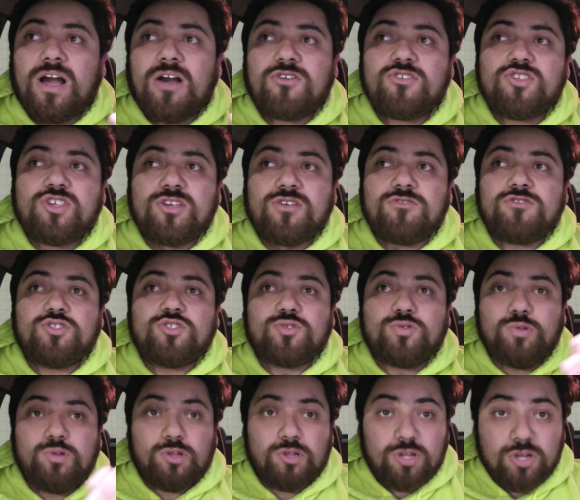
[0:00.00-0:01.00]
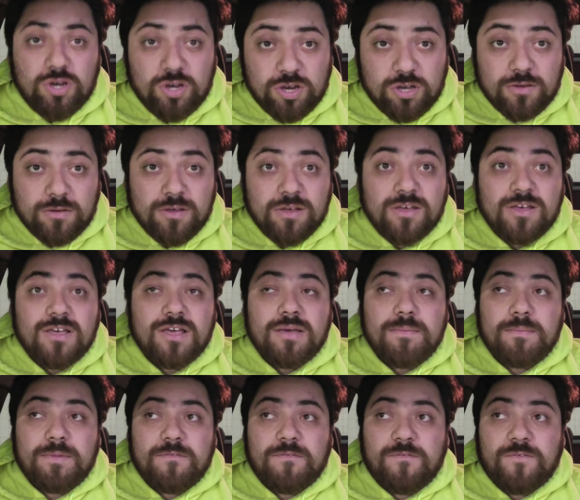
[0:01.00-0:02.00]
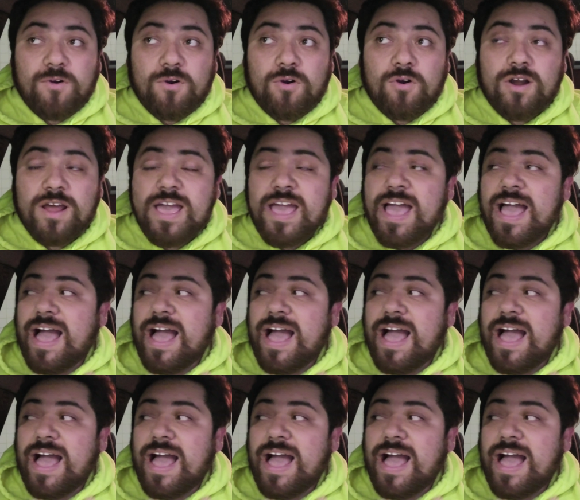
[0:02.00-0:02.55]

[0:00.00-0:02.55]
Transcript: how she used to look before,